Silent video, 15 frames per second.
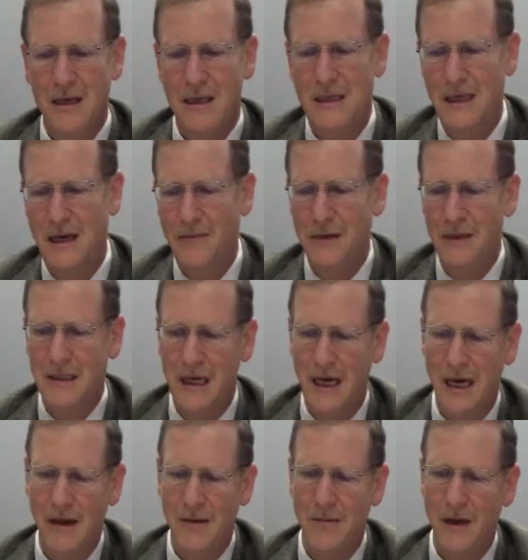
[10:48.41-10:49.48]

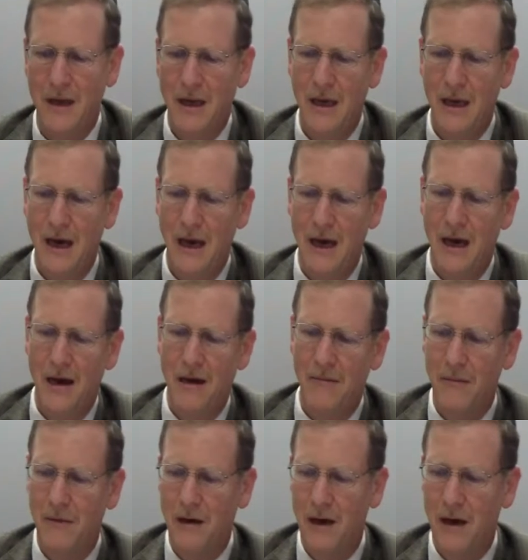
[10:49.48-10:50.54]
Summertime, um,